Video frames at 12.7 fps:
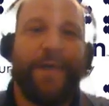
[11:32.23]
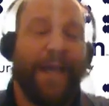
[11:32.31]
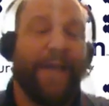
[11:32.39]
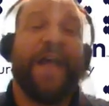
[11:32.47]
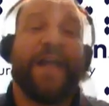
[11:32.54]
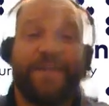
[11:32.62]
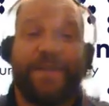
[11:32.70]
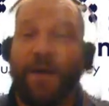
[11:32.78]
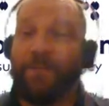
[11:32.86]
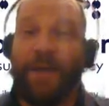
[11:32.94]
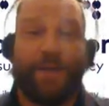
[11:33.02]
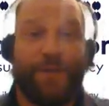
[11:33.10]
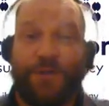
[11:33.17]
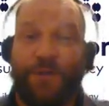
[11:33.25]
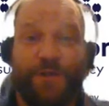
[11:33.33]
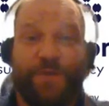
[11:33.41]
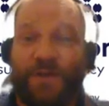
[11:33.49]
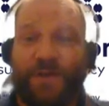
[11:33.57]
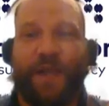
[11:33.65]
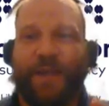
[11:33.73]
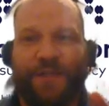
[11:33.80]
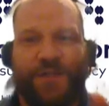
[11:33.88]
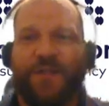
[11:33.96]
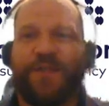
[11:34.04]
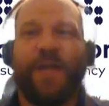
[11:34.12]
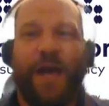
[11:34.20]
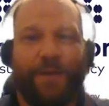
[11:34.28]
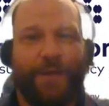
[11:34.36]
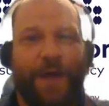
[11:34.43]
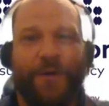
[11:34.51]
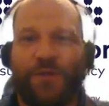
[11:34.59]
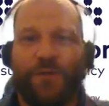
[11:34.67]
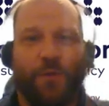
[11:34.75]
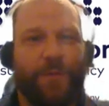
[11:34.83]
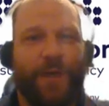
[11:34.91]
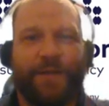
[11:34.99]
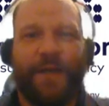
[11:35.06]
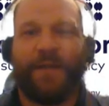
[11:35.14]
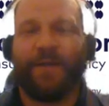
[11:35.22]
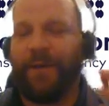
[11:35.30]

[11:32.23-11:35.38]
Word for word: And that's done by the insurance division. Like it's just not allowed a storm like that.